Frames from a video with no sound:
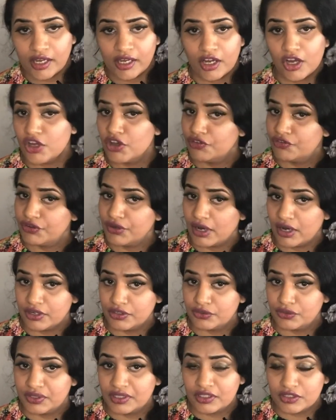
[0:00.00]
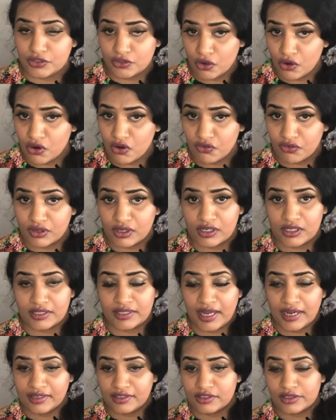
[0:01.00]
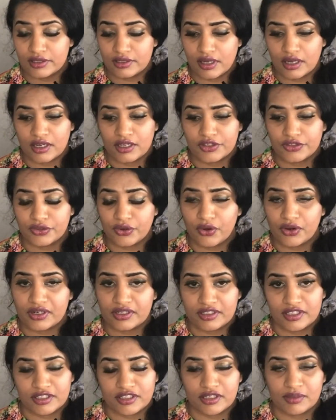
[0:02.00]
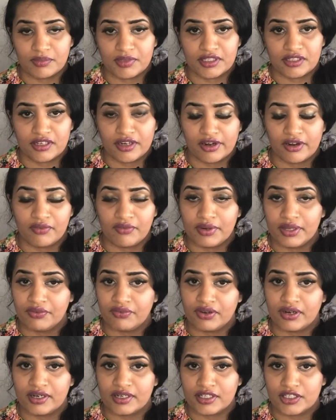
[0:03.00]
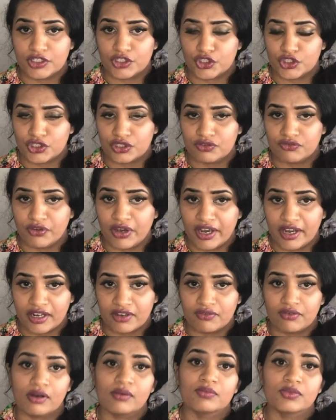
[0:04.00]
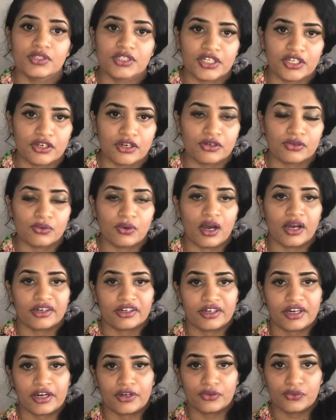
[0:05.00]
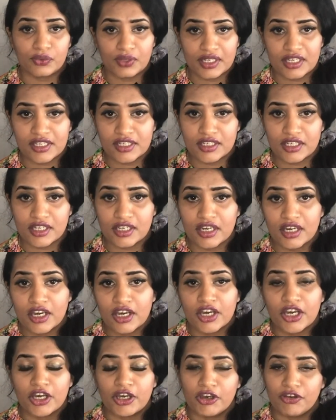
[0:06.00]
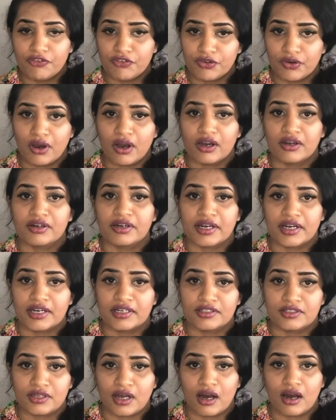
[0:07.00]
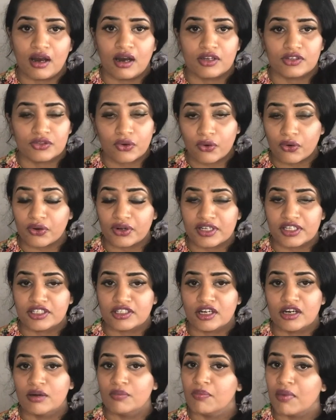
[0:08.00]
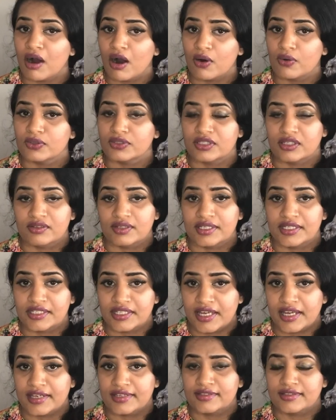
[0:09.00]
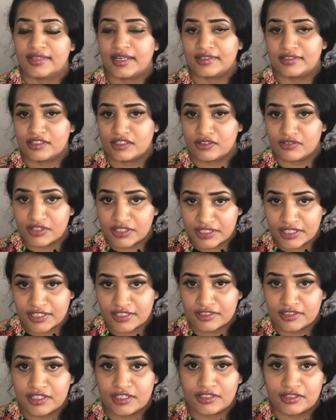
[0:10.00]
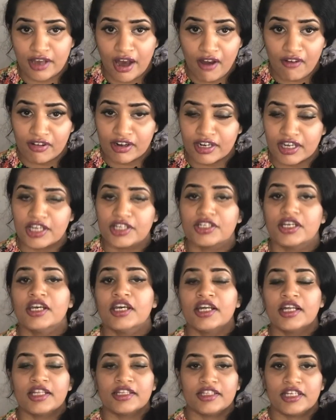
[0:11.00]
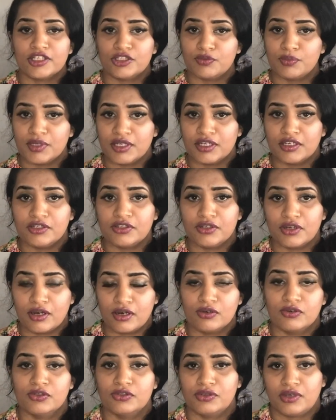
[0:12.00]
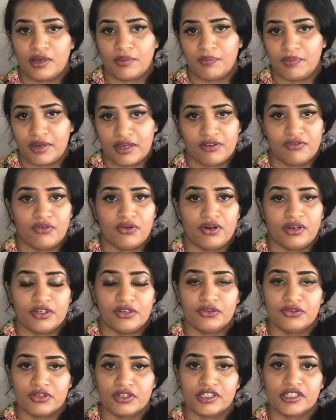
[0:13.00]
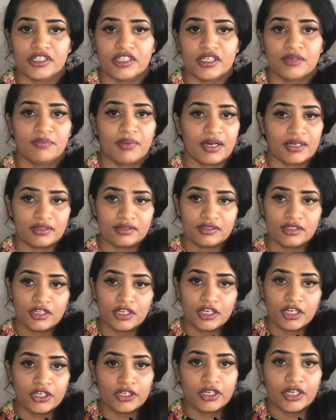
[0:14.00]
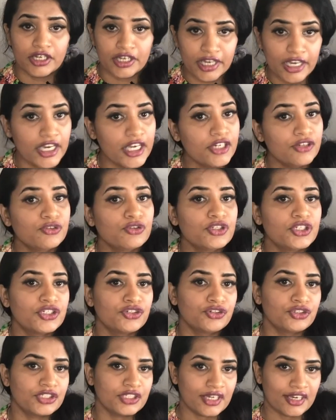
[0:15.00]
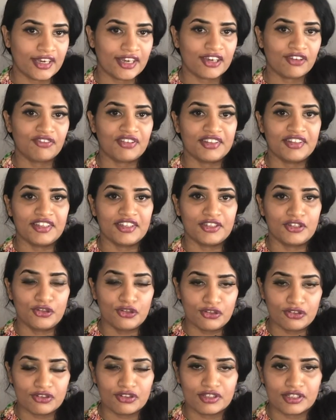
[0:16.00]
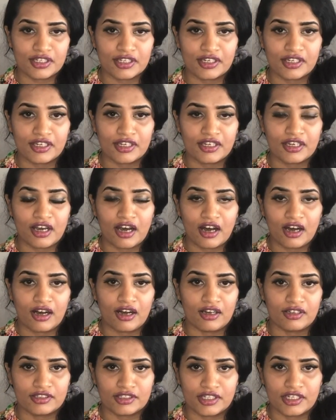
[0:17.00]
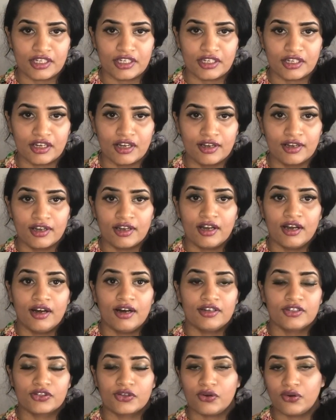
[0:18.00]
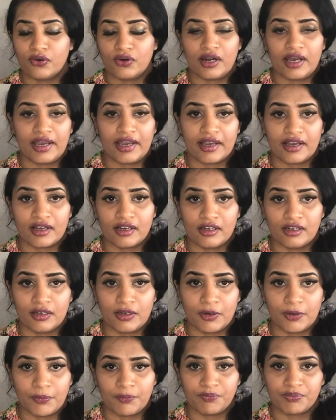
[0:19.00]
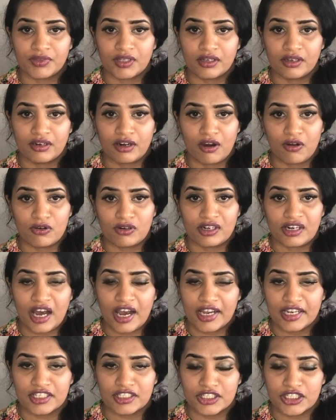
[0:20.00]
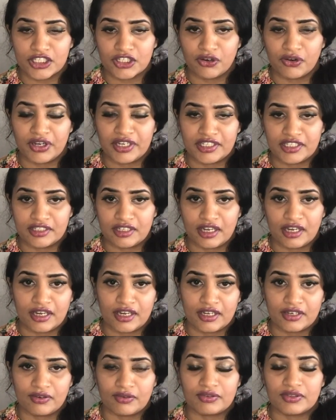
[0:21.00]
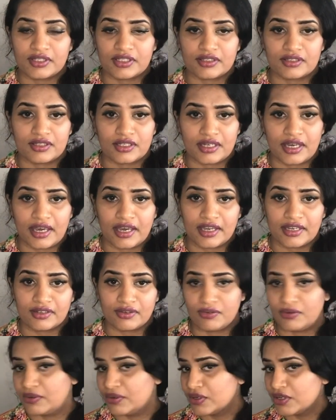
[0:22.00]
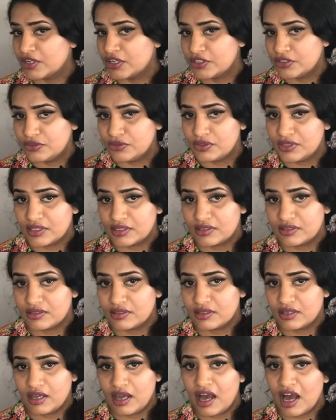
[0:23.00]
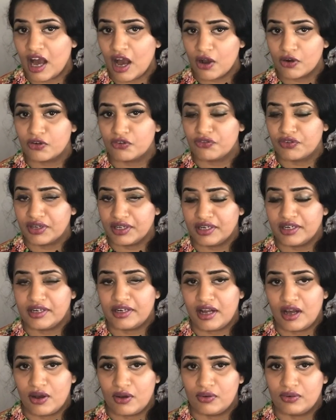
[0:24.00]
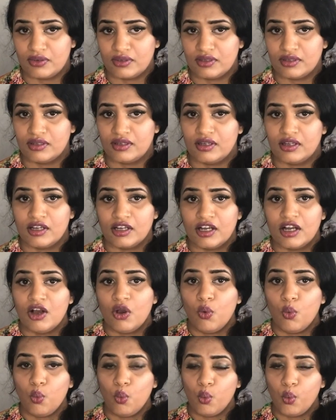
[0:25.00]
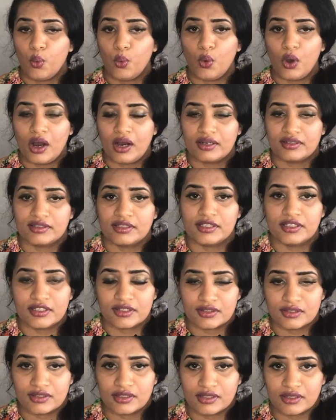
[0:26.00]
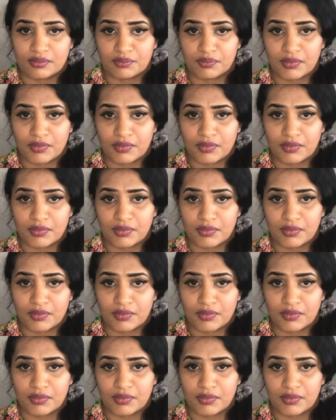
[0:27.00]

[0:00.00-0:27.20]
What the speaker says: If you are doing a TOEFL, that scoring system is a little different. It's vary from 0 to 120. If your grades score is above 78, that's 78 is average, that's mean you are good to apply for a university. But again, you need to check with the university asking a score like around 90 or 89 or 68, or you just have to figure it out what is the